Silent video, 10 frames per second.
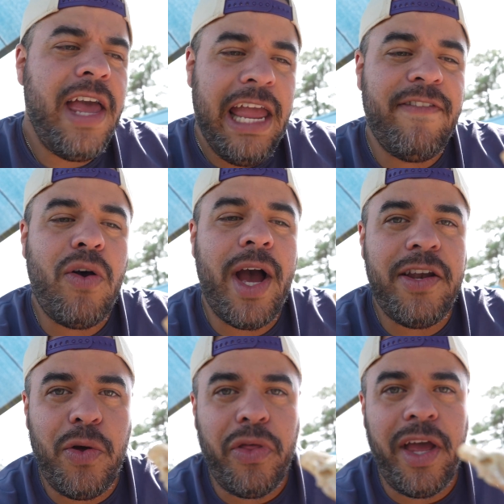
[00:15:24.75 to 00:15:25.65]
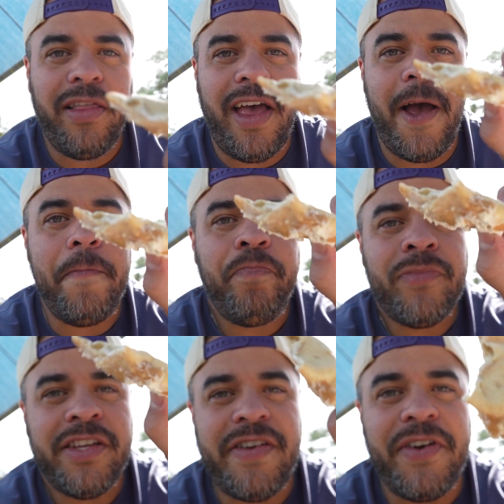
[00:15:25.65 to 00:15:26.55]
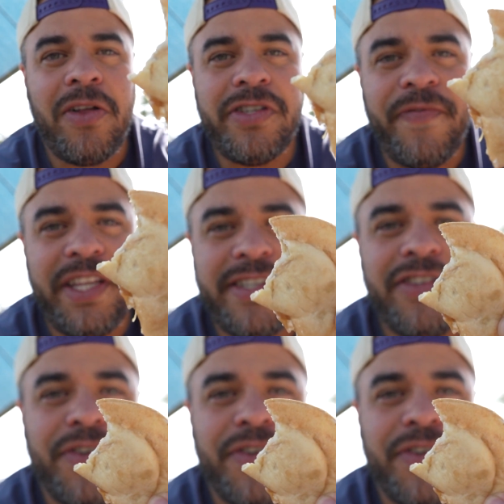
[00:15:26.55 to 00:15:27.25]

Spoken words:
Even though I do think that $7.50